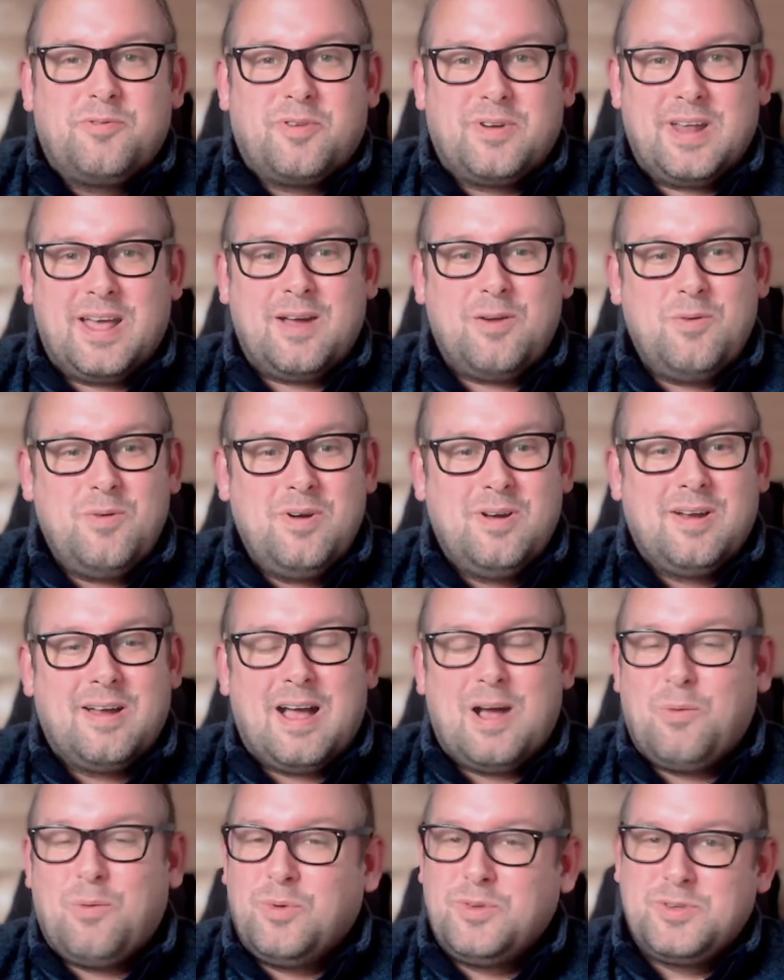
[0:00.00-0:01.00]
for now,
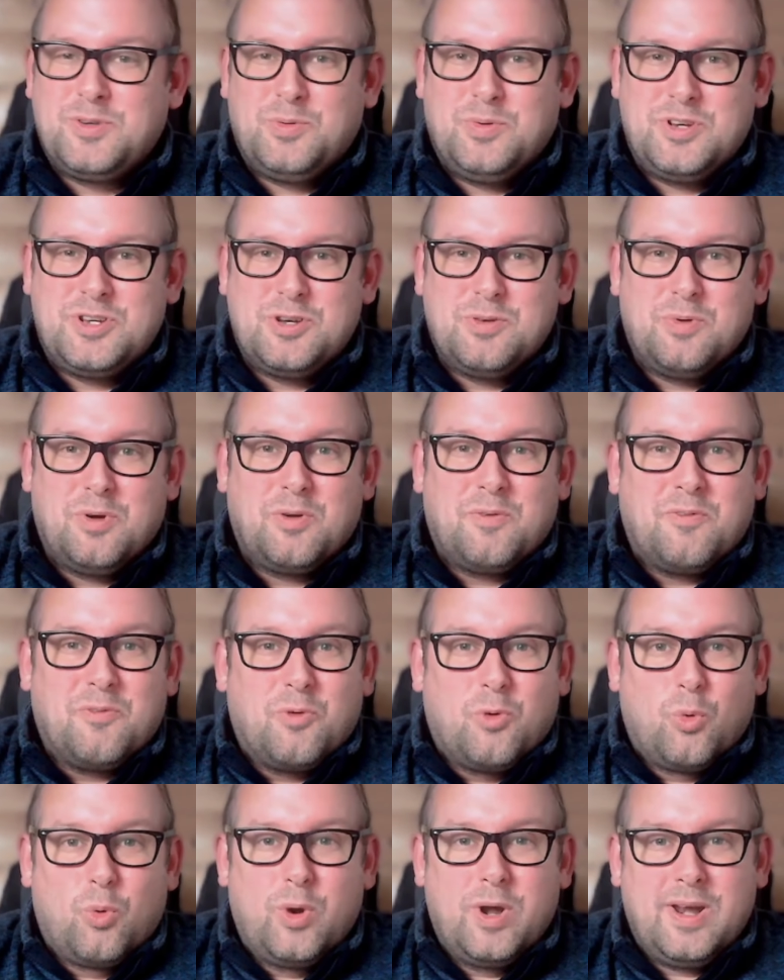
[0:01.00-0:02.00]
I want to wish you a
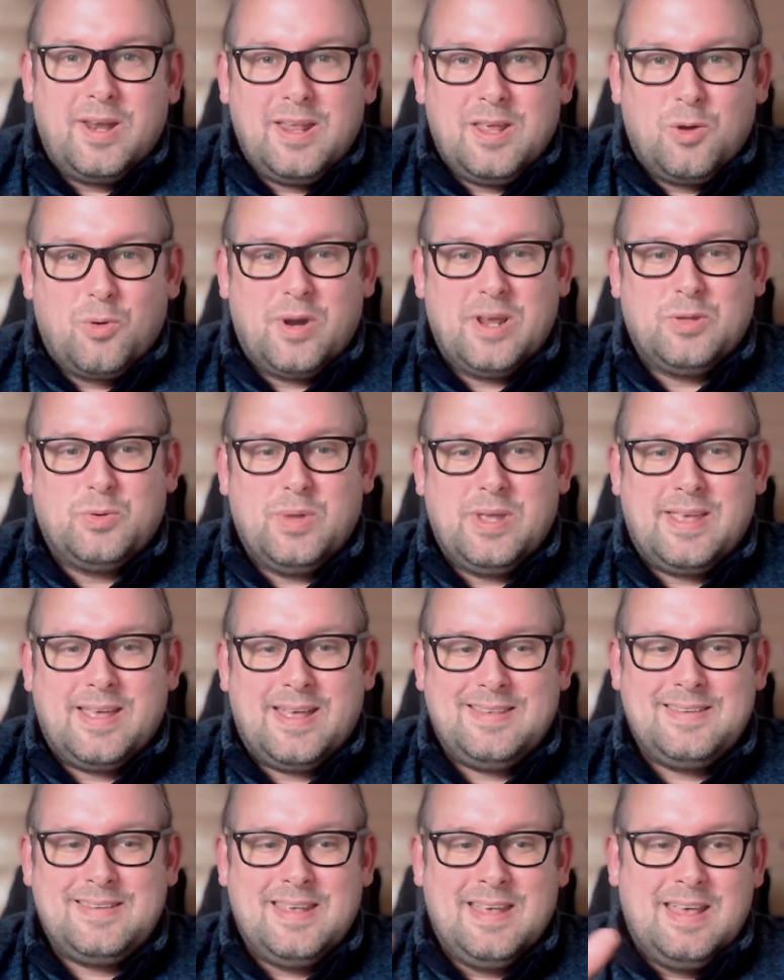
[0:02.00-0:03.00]
really great
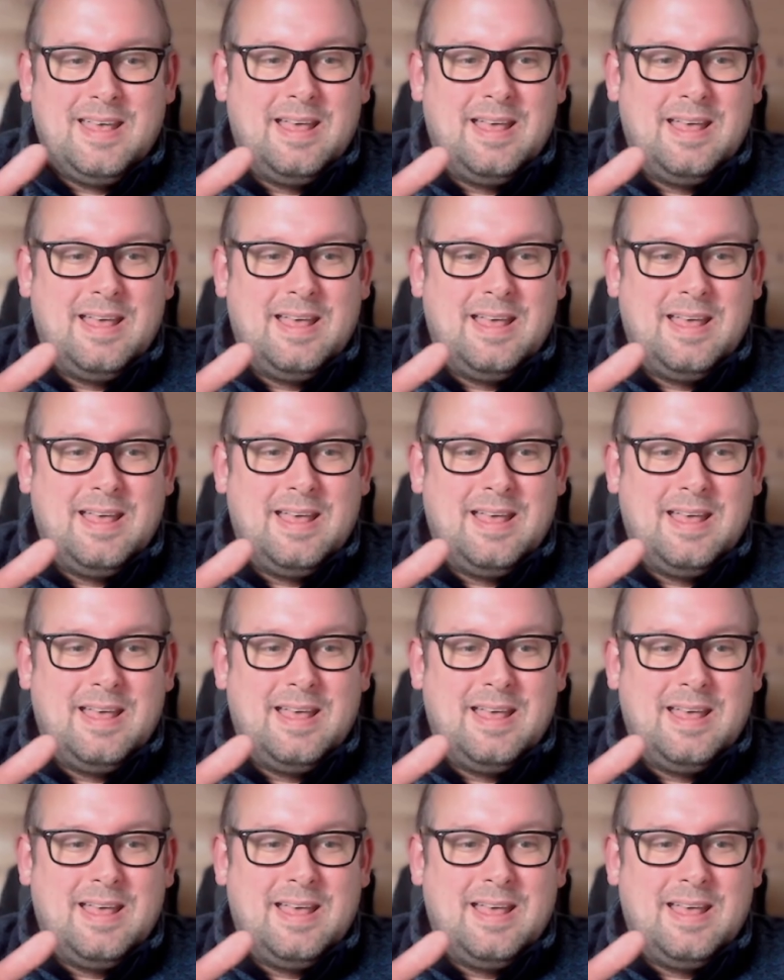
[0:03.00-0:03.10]
weekend.